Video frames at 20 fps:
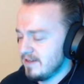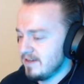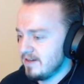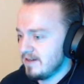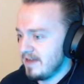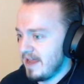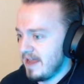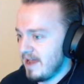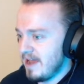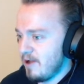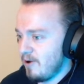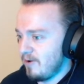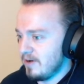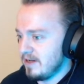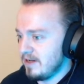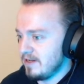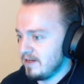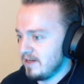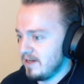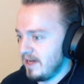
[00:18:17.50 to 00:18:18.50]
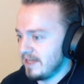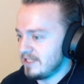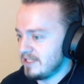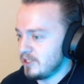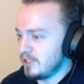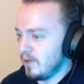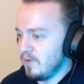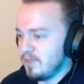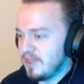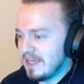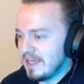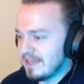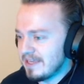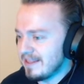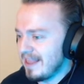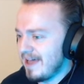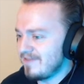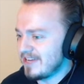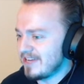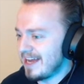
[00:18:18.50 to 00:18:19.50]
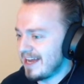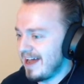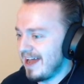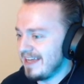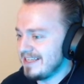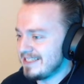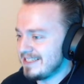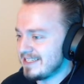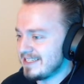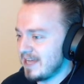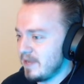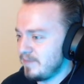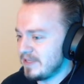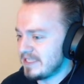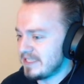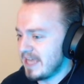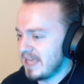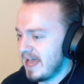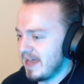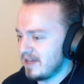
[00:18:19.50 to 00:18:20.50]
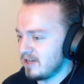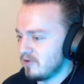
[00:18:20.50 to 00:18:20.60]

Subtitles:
Now, I don't think it'll have an ice type attack